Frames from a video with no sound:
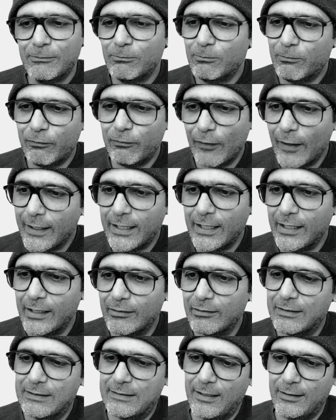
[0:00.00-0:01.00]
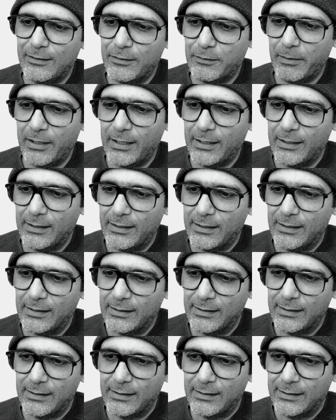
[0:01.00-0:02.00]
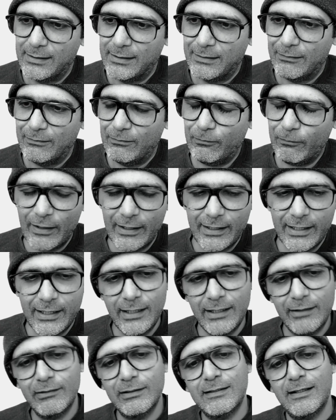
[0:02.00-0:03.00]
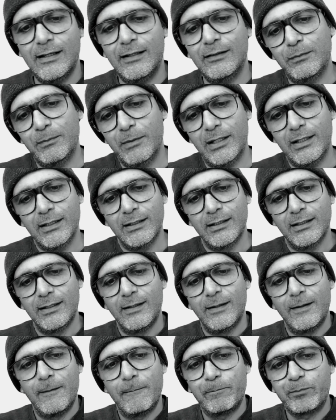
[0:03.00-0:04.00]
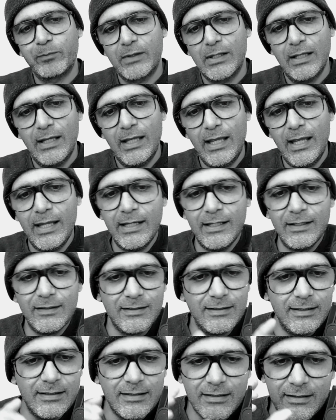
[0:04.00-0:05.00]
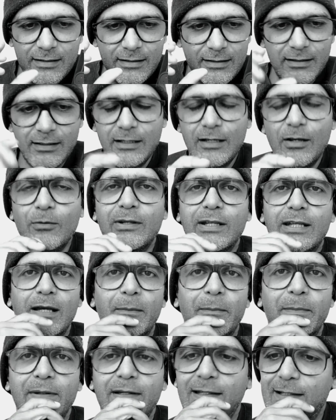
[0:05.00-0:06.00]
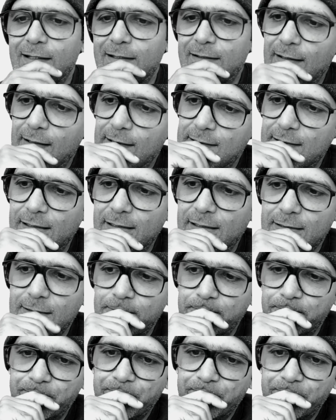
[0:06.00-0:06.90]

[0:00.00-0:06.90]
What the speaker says: Fucking irritates me. Fucking irritates me. And this isn't the only company that does this.